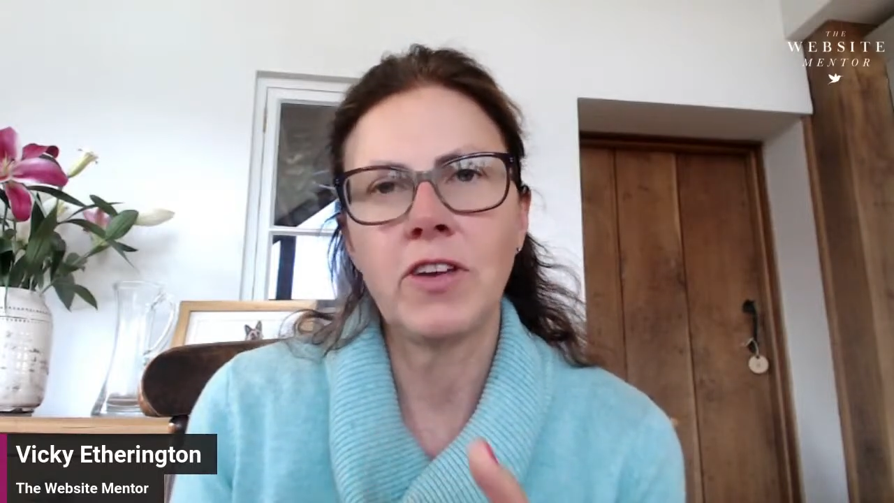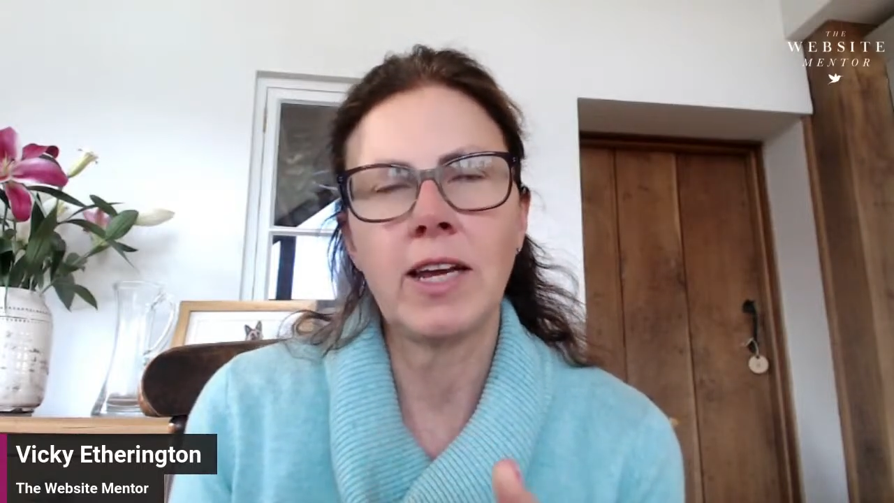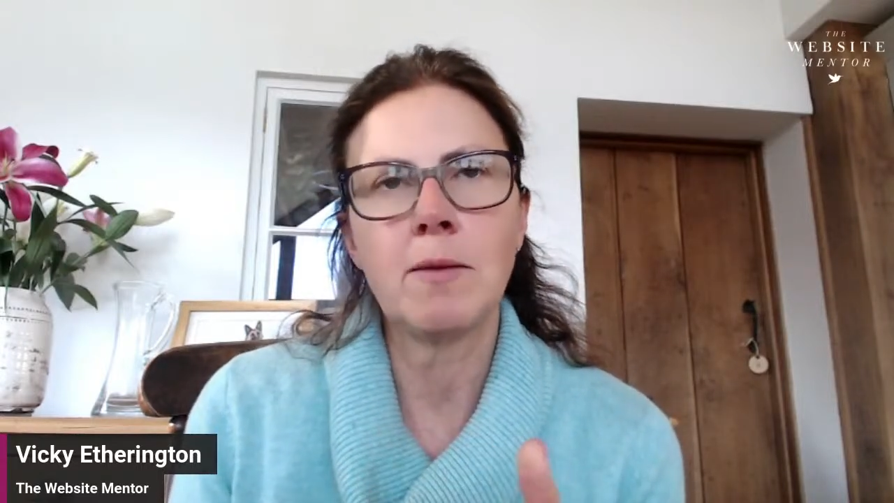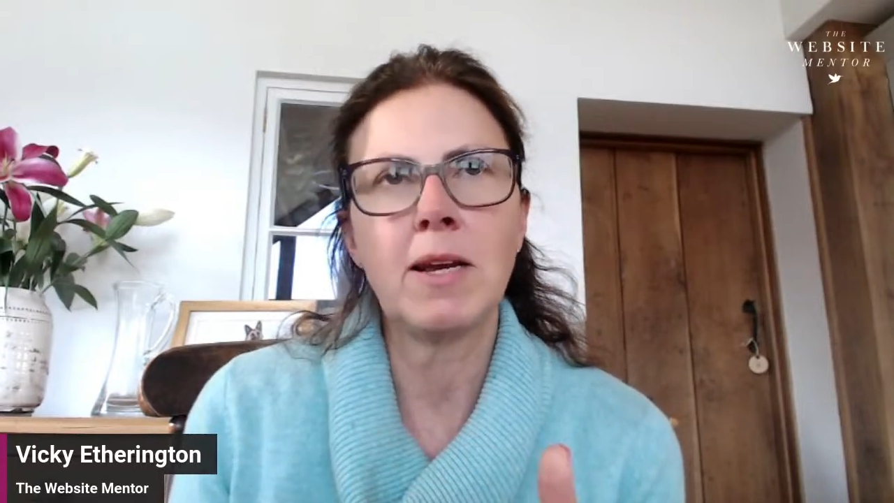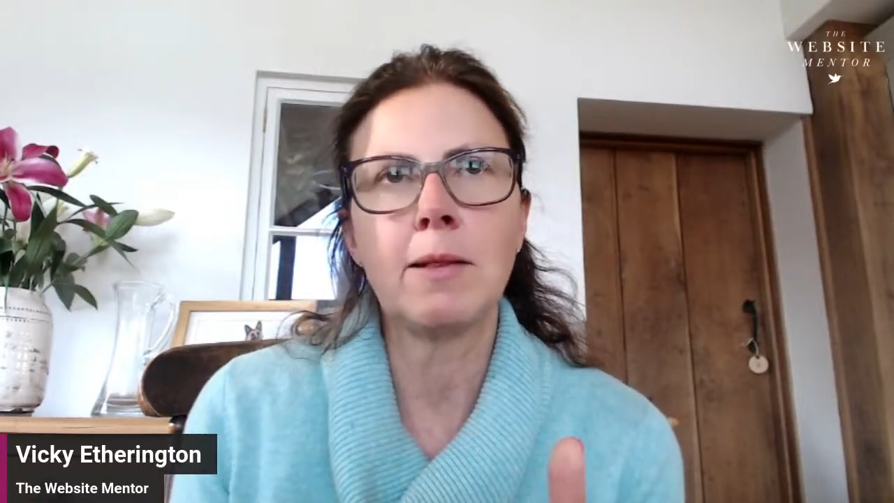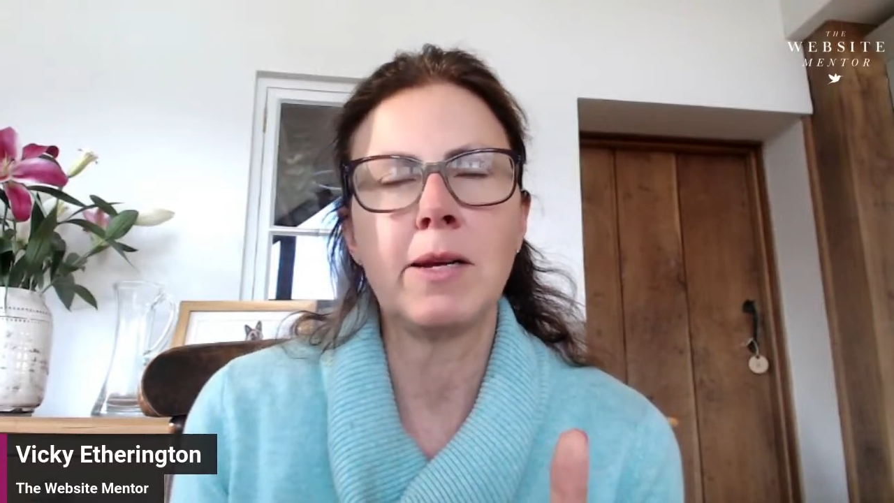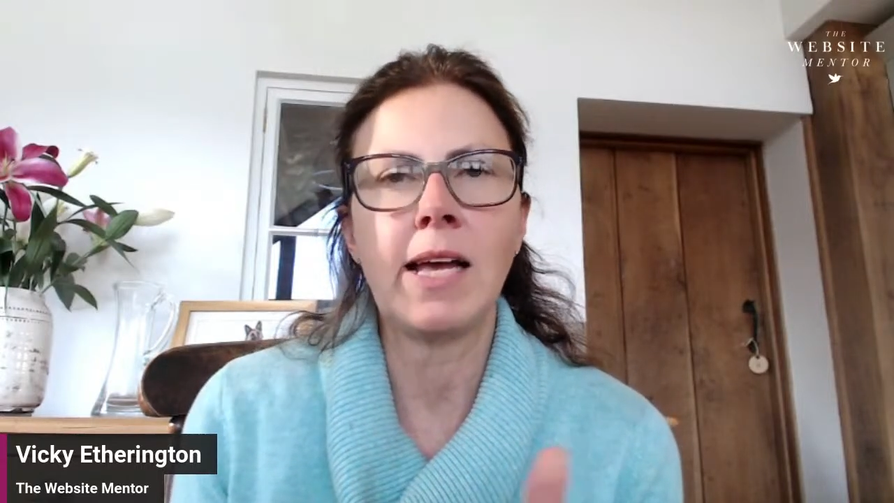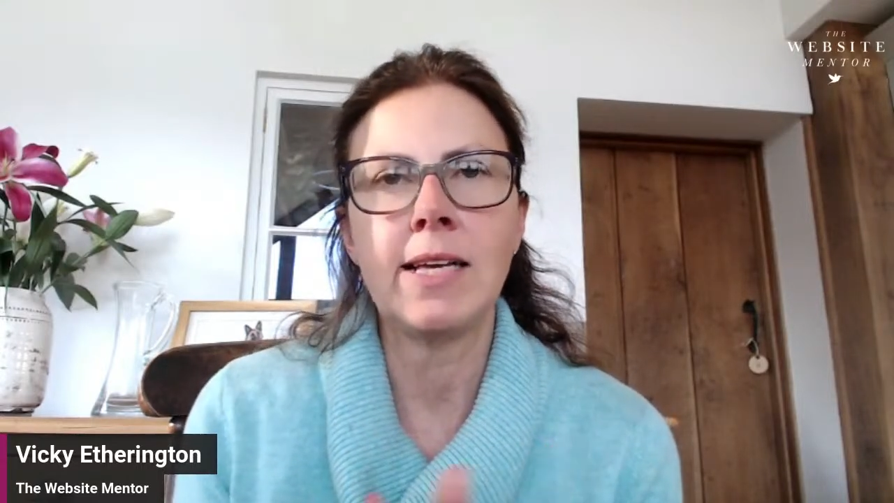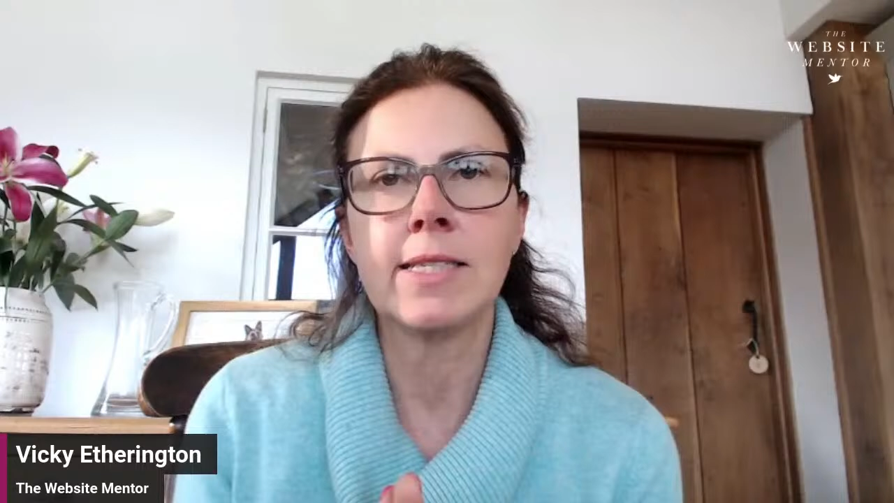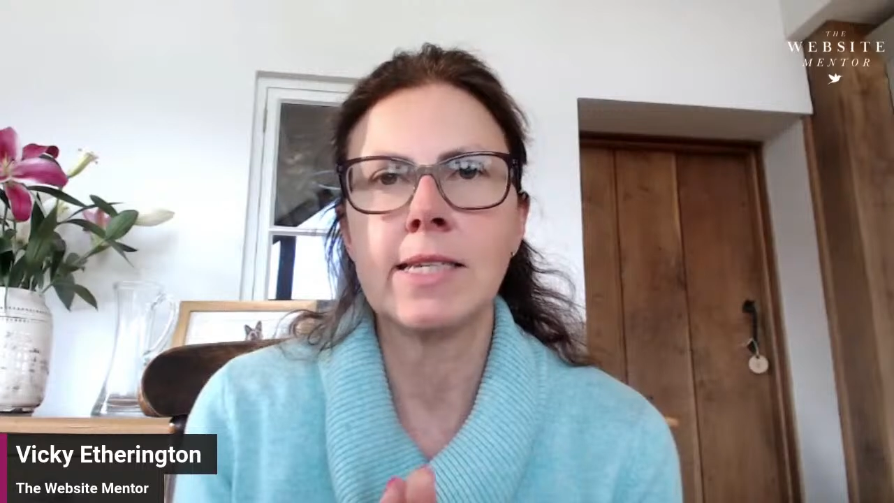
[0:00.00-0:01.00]
and I'm a little bit
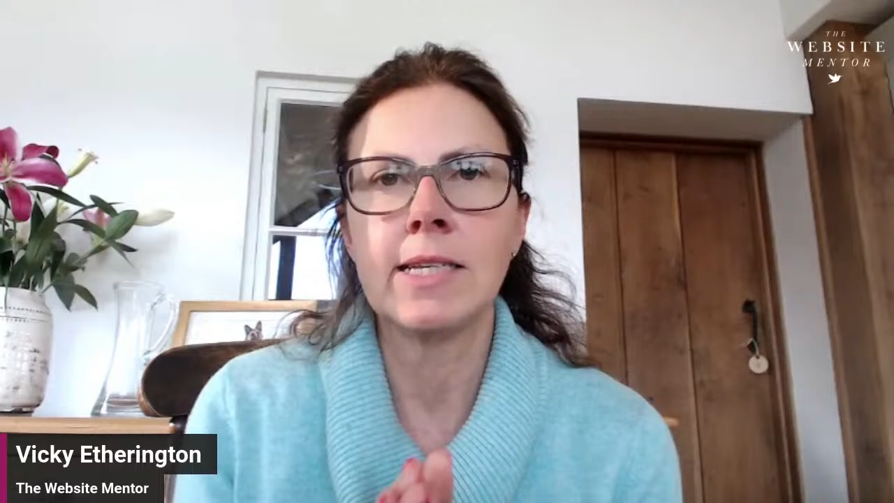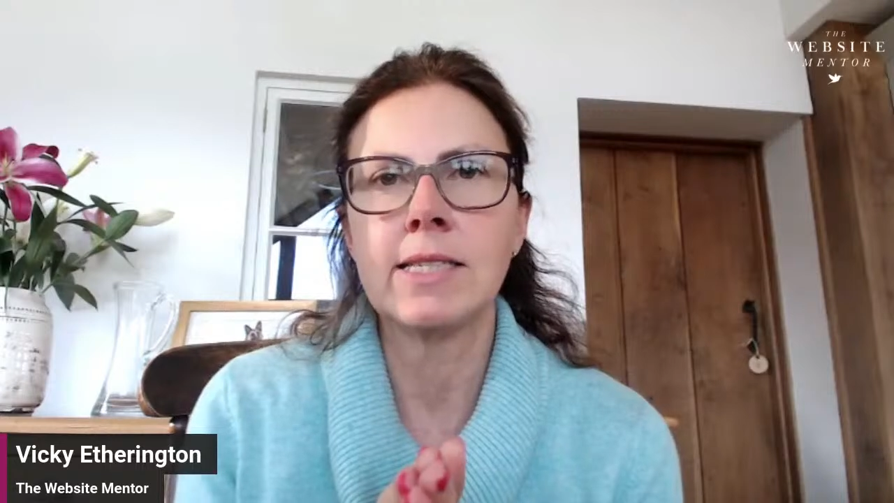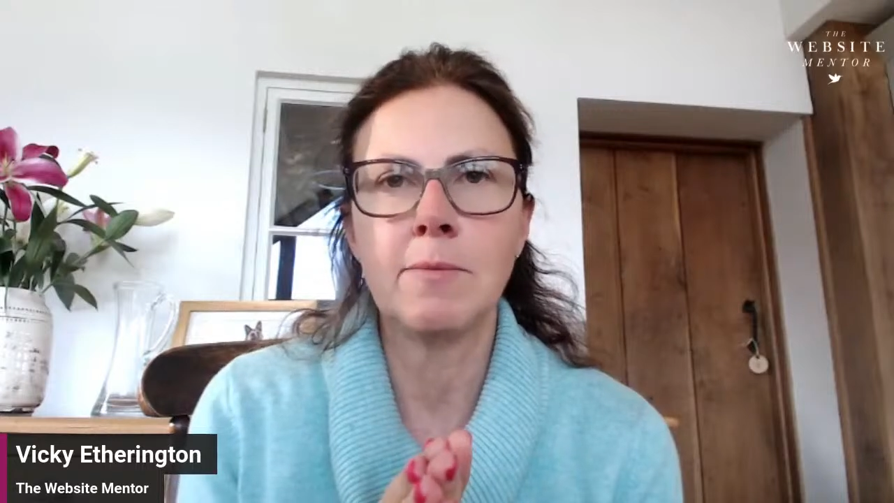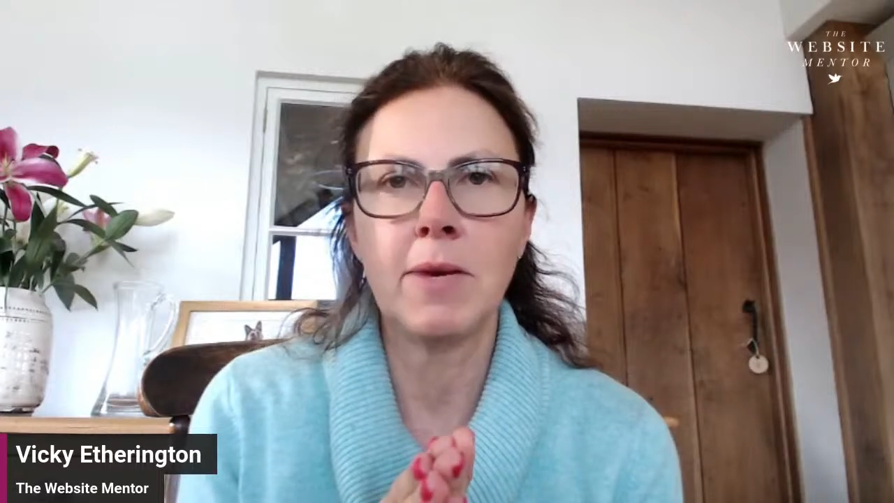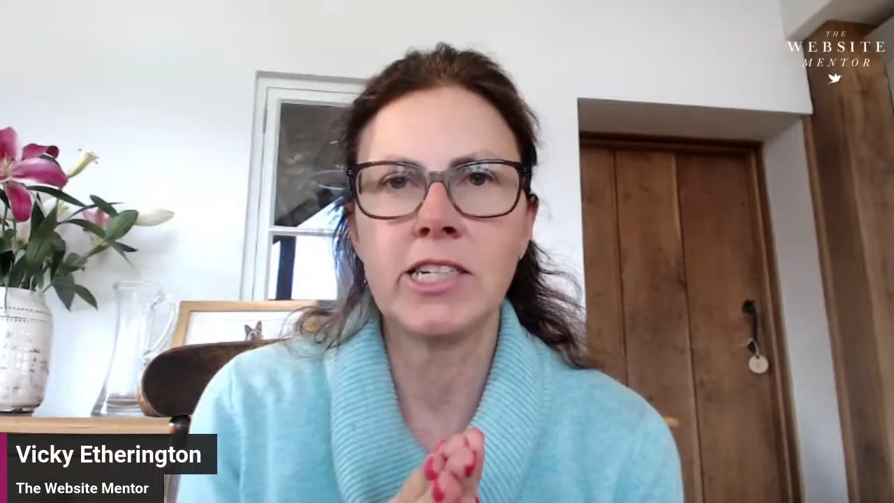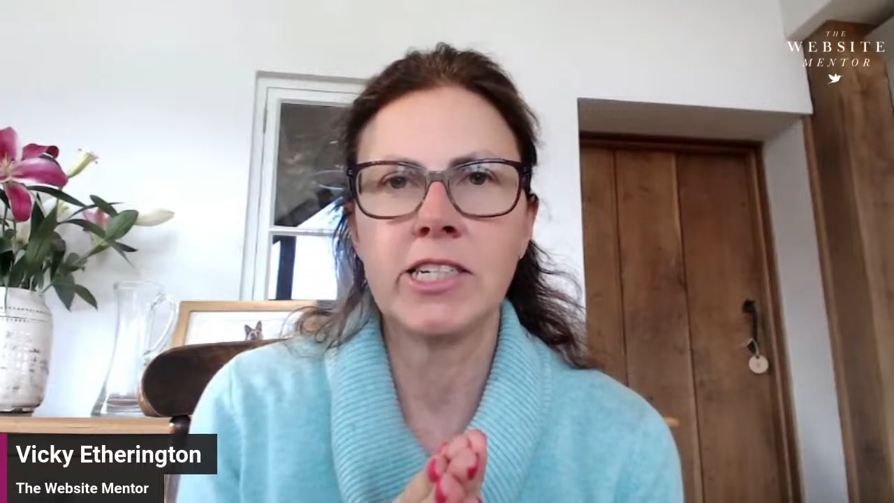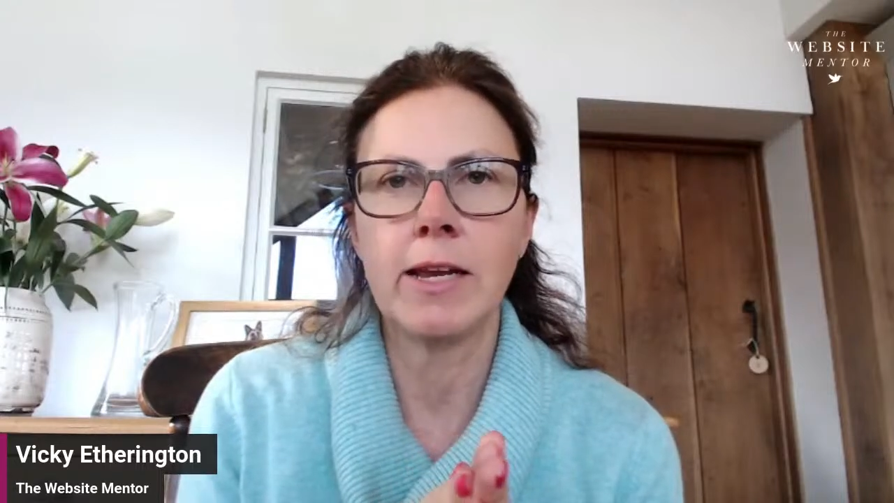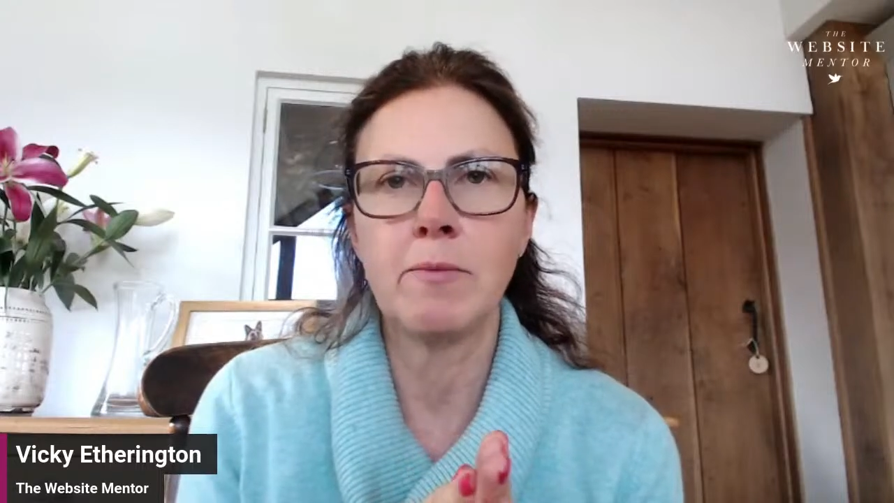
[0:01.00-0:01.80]
hesitant to mention it